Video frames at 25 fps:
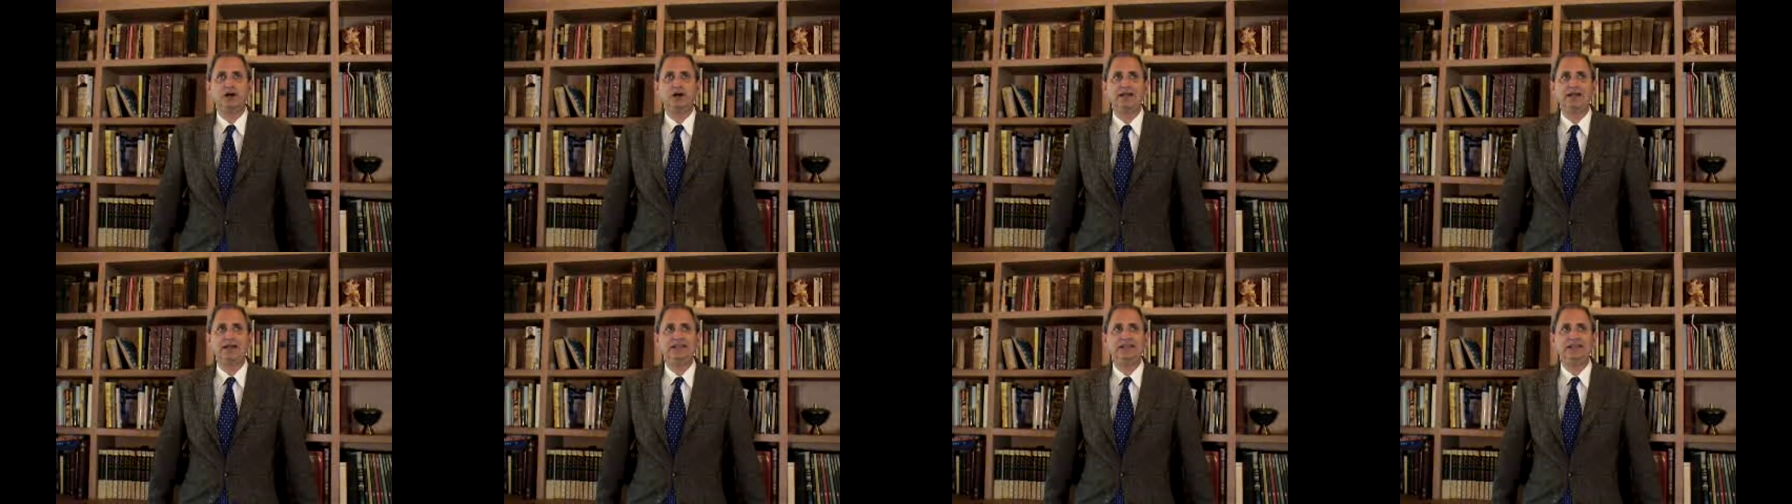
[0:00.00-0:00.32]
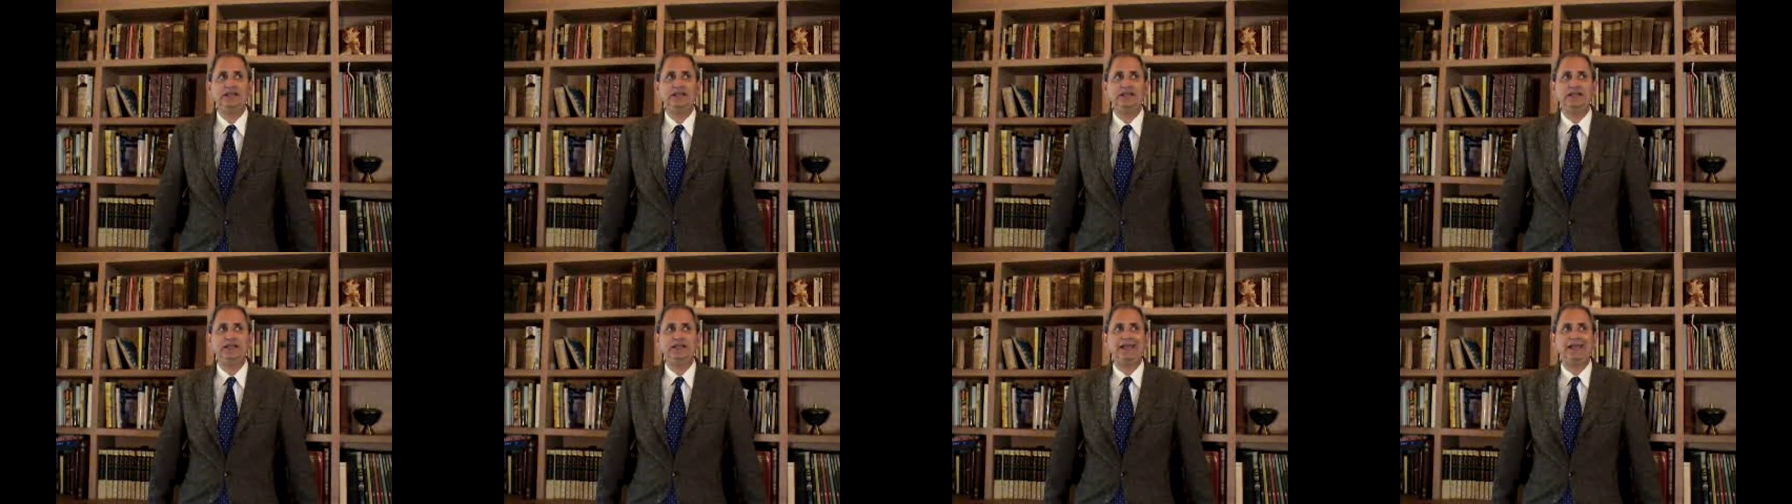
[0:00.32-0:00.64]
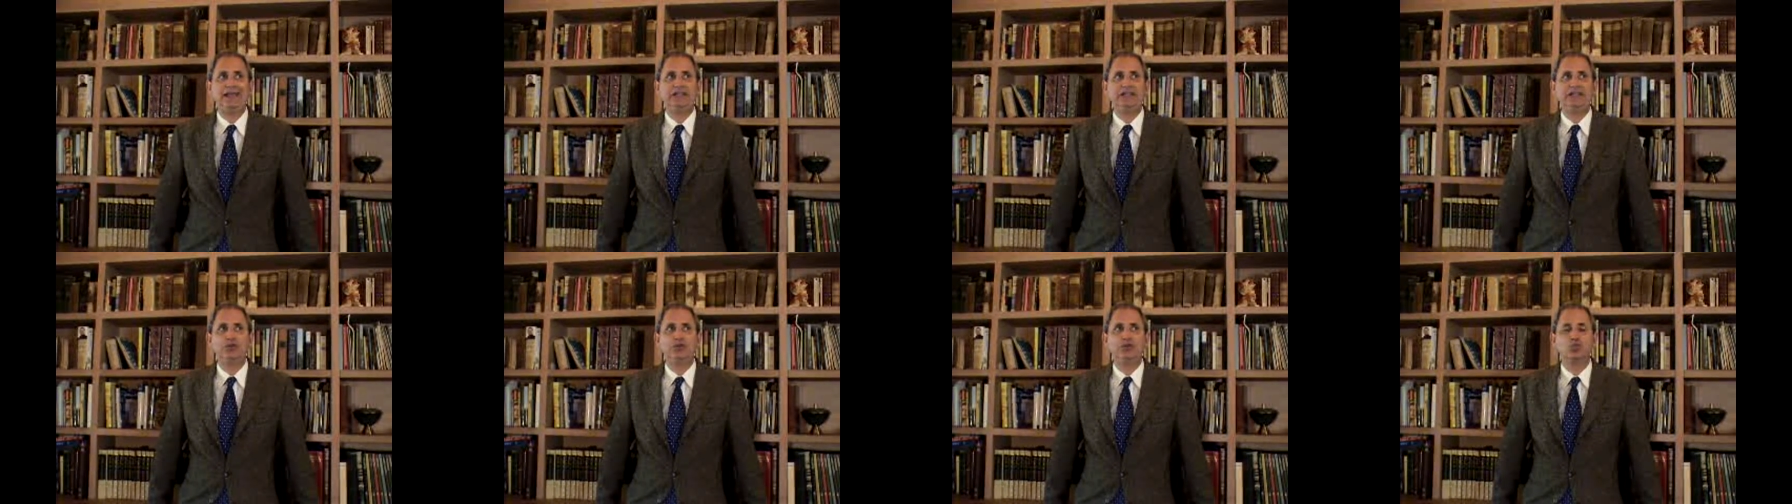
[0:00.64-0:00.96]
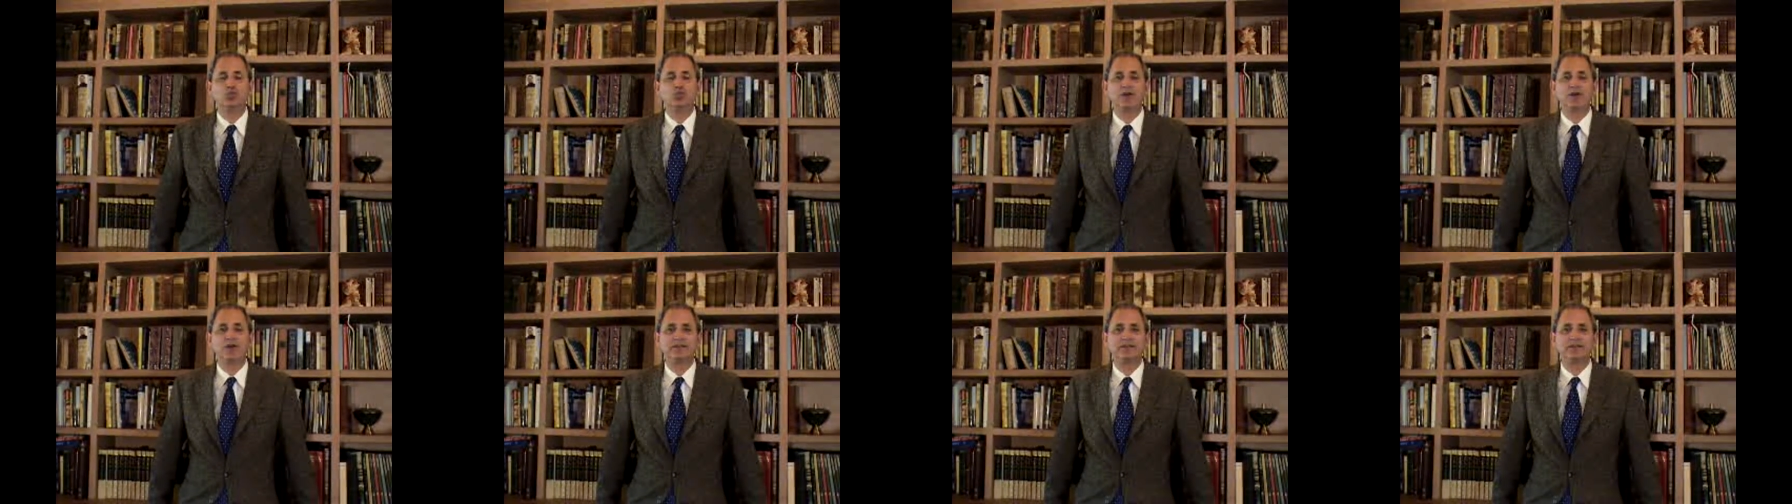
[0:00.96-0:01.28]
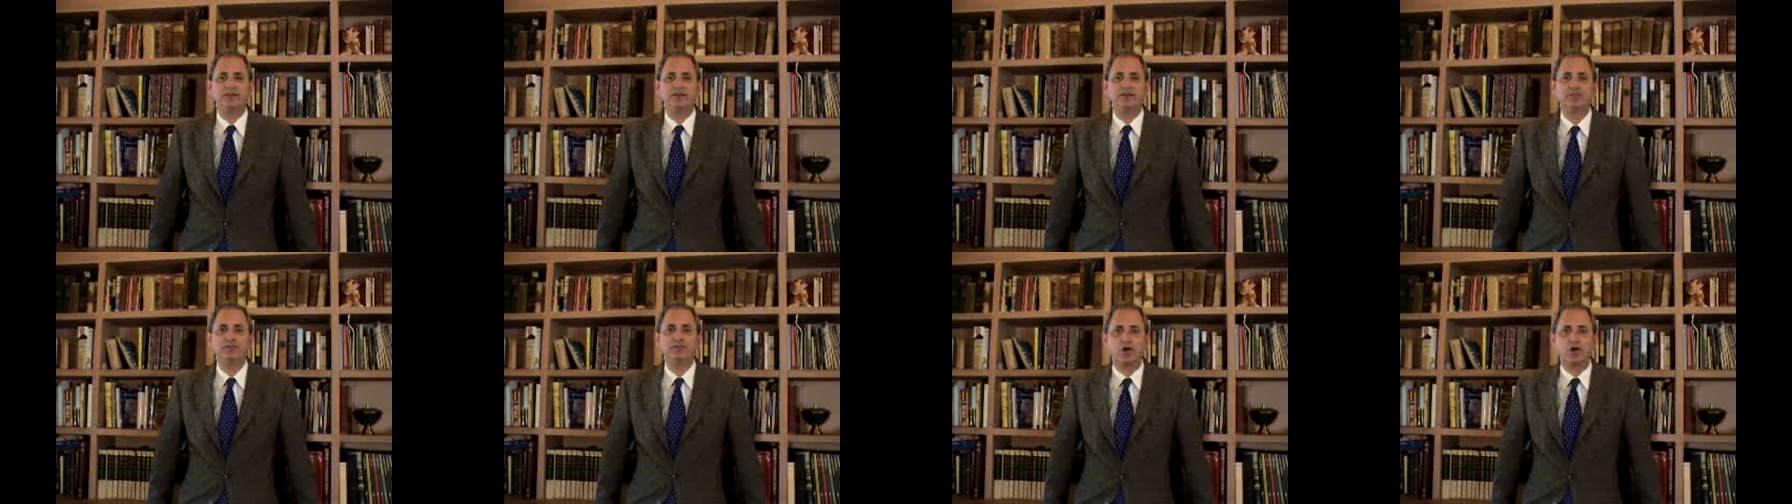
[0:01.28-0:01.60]
any
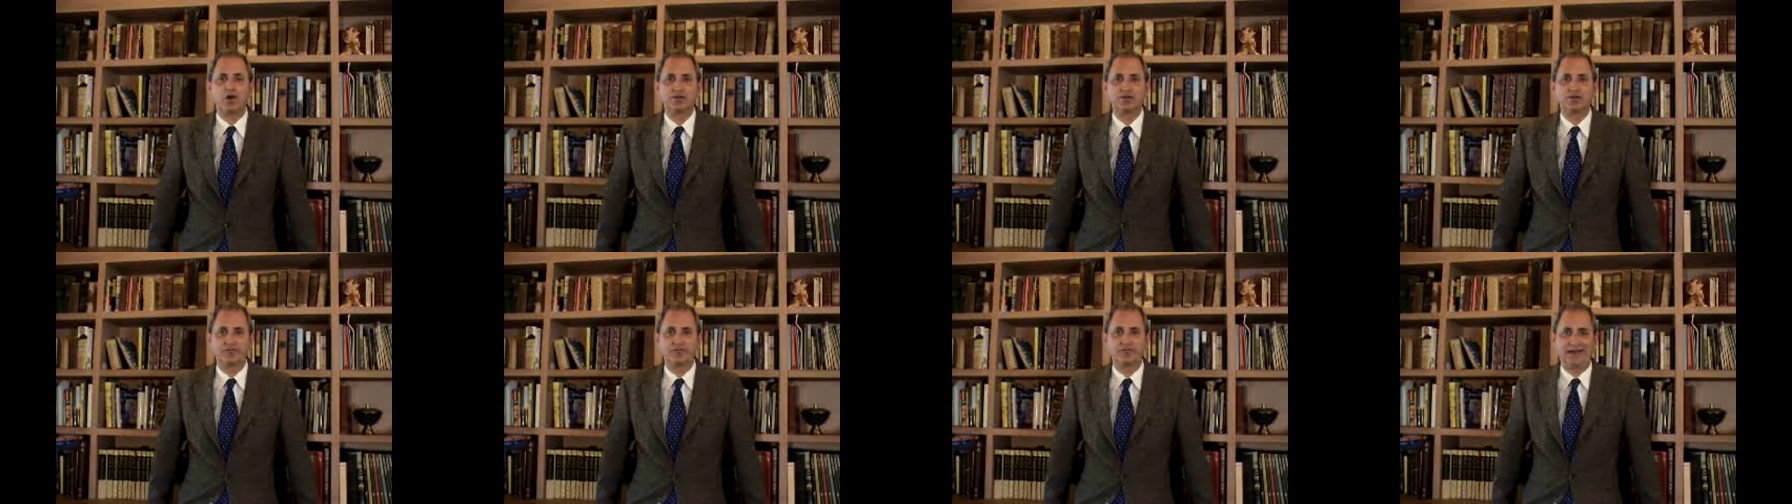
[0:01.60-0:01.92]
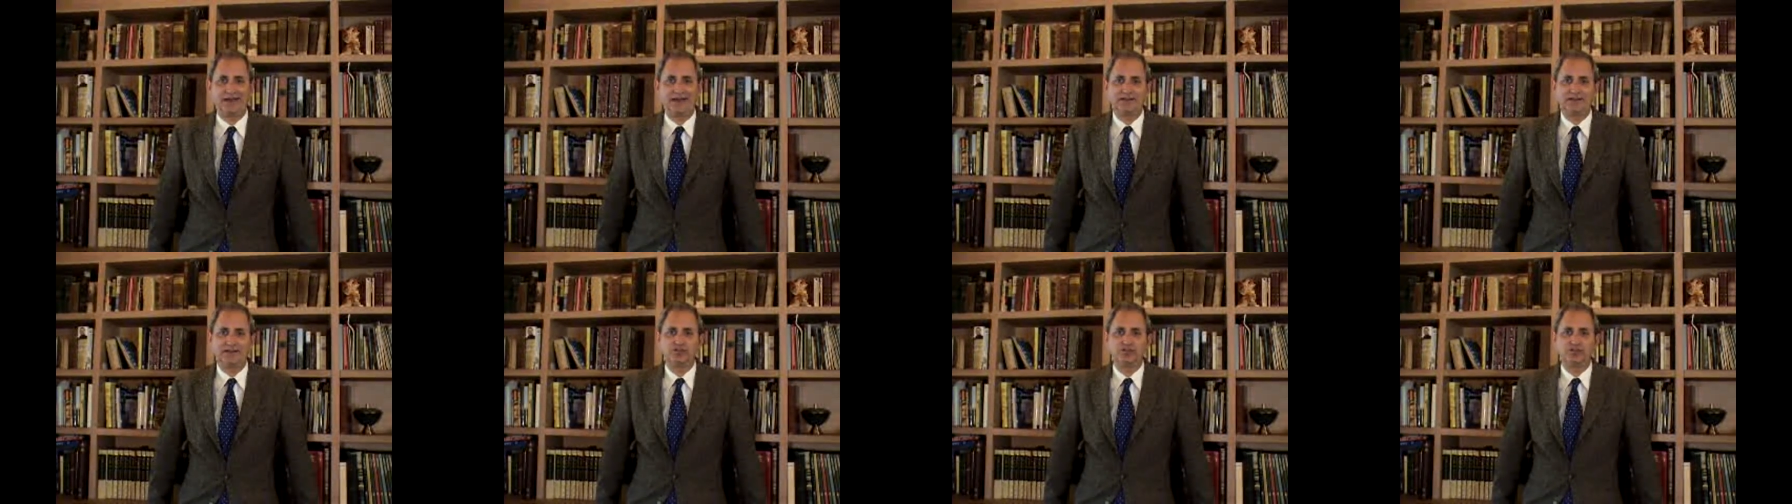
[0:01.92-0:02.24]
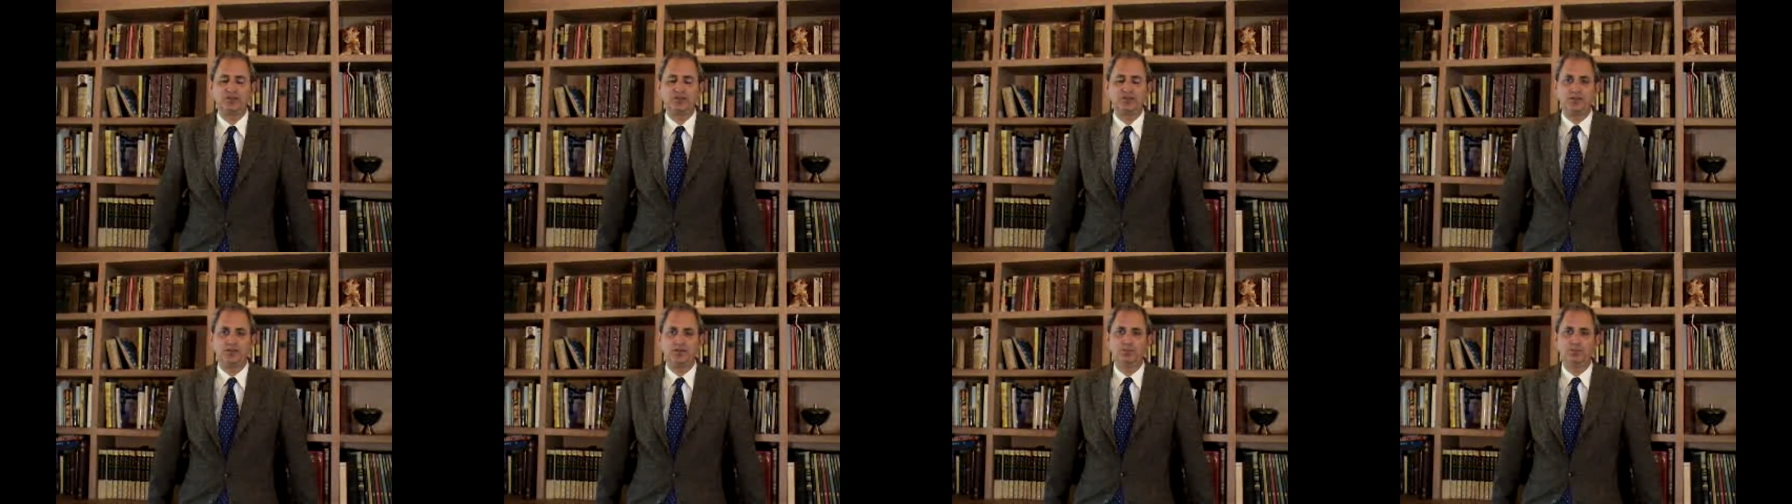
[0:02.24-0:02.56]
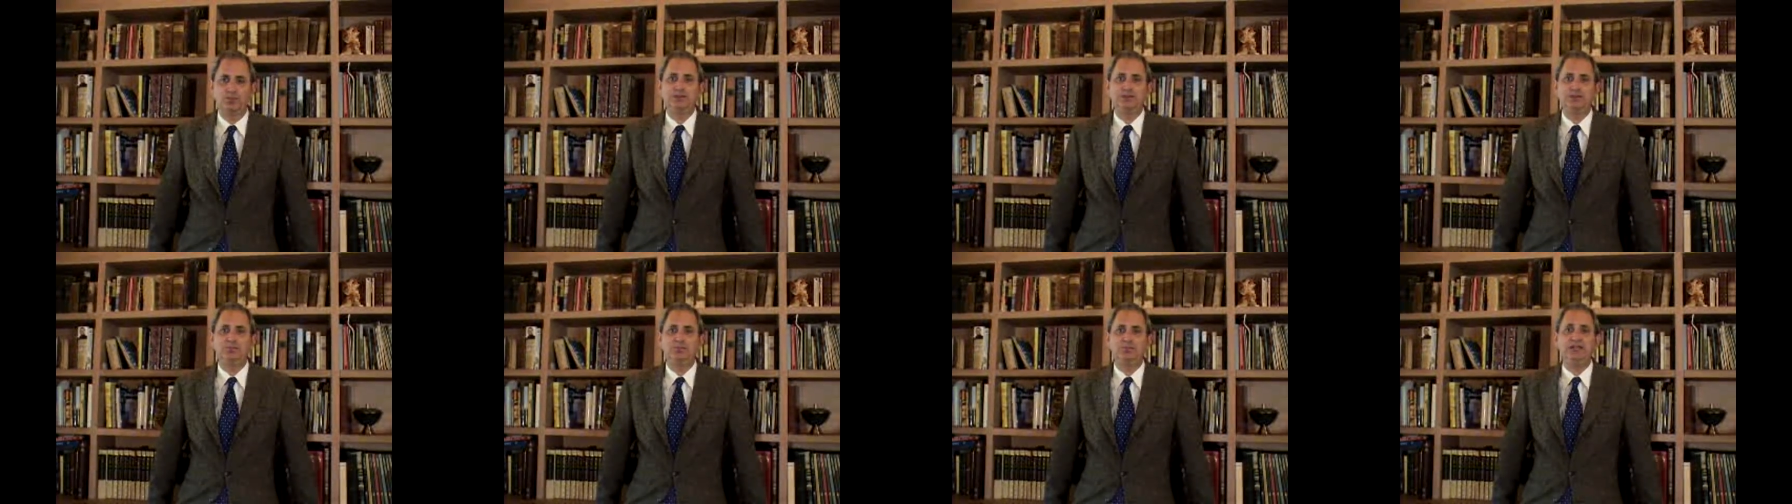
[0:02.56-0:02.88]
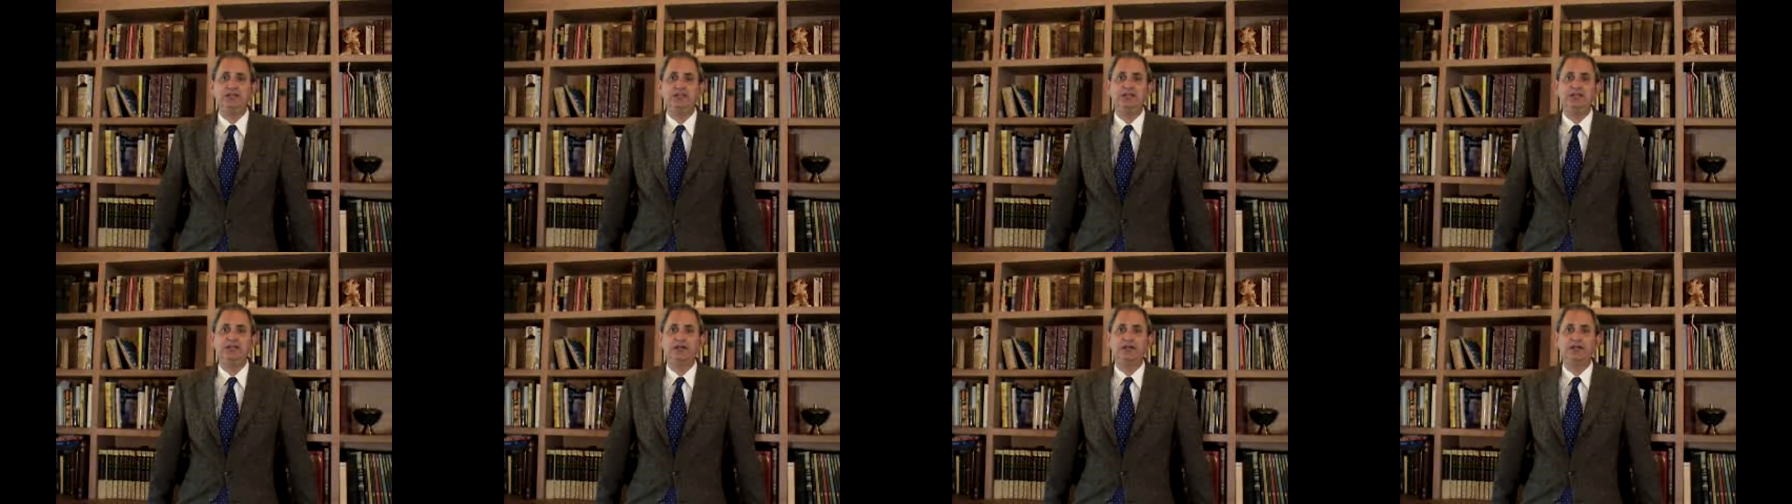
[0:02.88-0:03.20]
relative artifacts that might
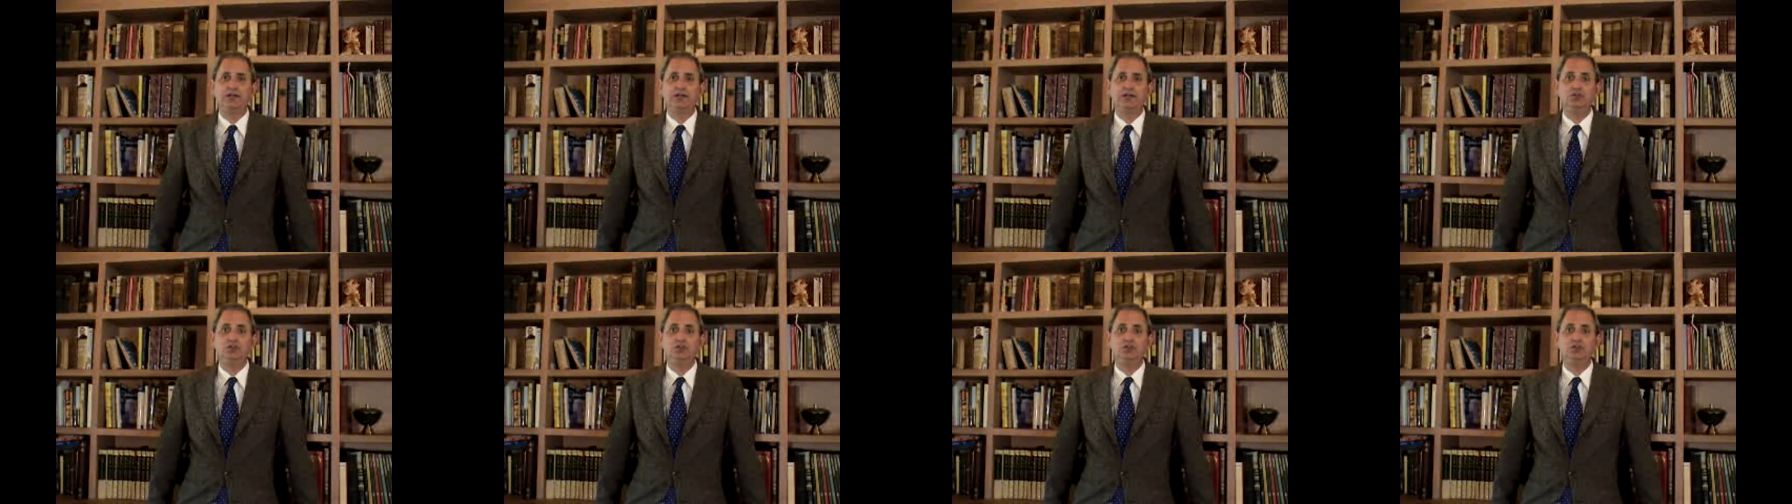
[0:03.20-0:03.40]
be